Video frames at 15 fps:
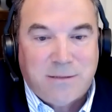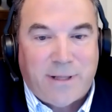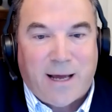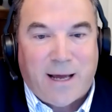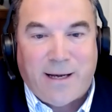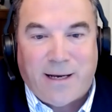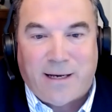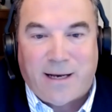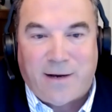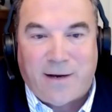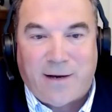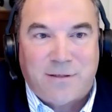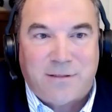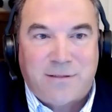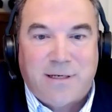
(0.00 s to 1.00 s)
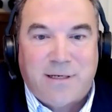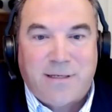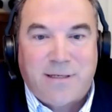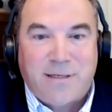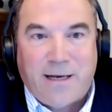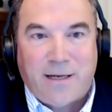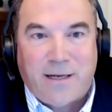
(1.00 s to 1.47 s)
expedited and
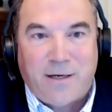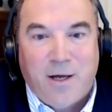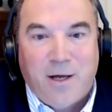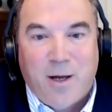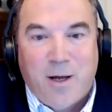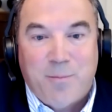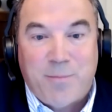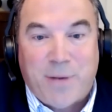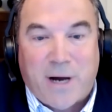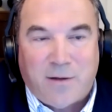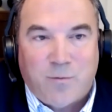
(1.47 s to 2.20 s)
facilitated